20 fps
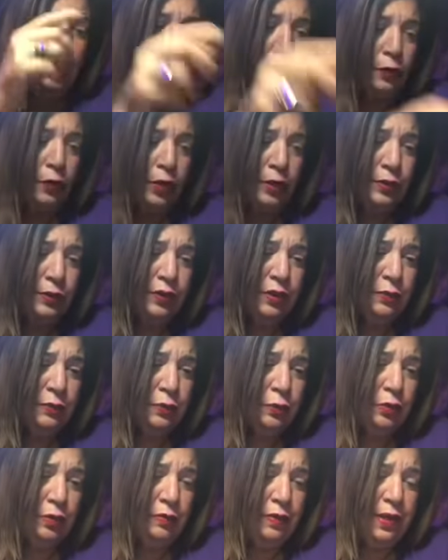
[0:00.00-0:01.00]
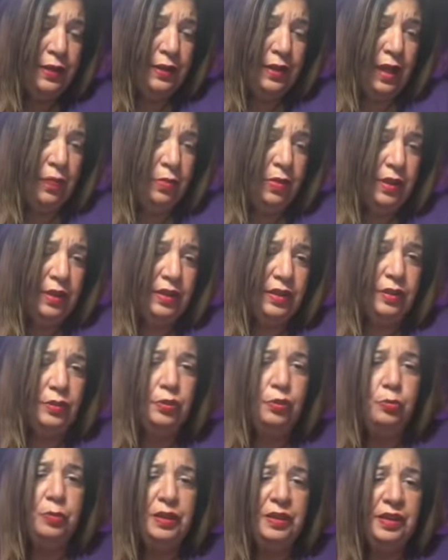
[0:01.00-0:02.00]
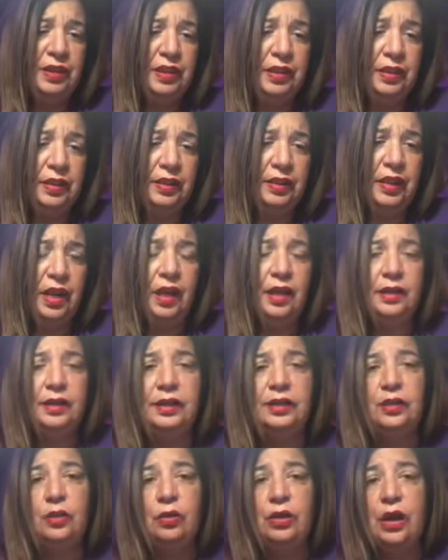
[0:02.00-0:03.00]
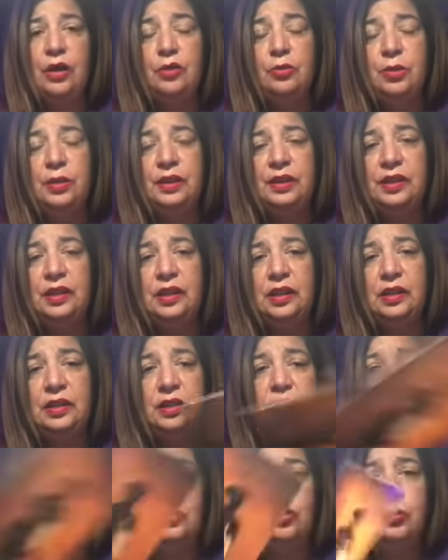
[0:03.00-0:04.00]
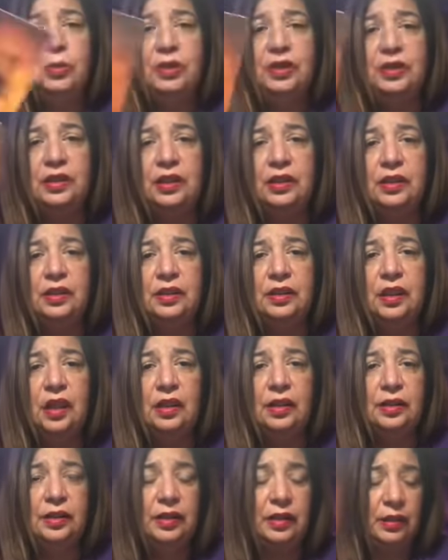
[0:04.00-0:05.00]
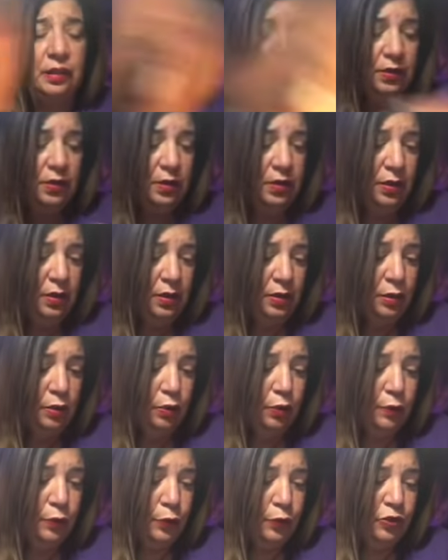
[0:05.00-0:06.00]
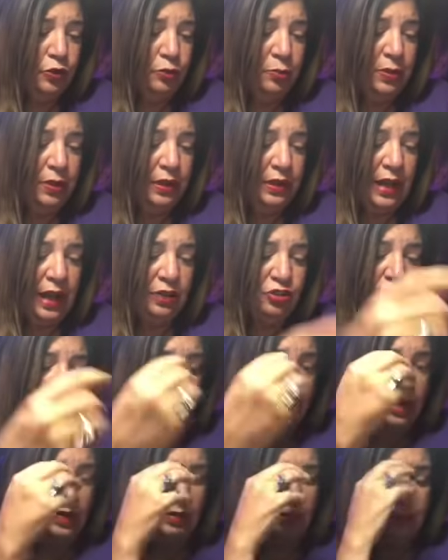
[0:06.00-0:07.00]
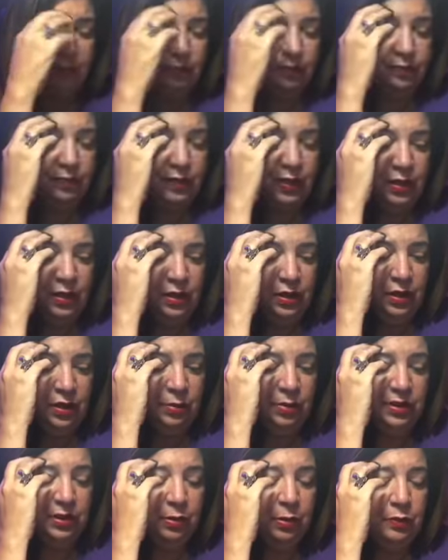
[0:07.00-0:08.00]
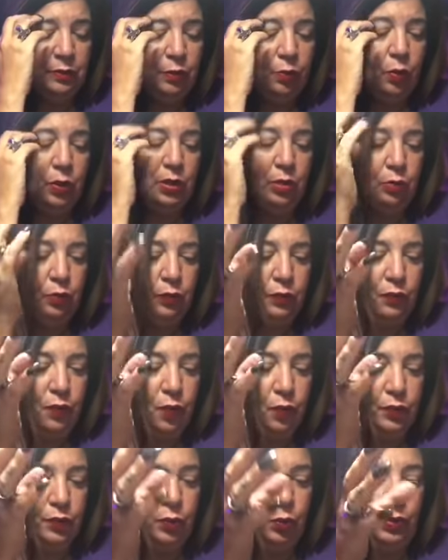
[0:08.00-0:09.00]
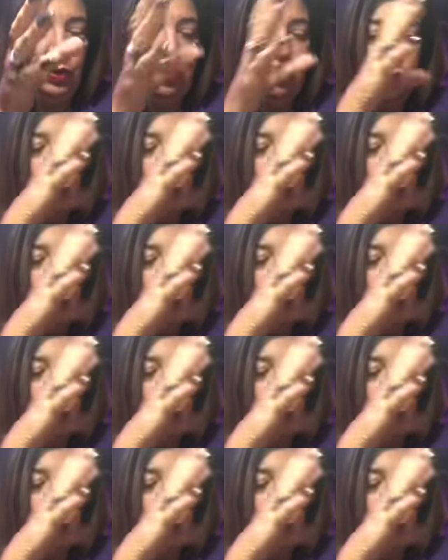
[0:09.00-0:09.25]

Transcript: For others of you, divine timing is here. You've been seeing the signs. Okay, you've been seeing it. You've been seeing the signs. Universe, you've been catching that. But some of you want to move forward, want to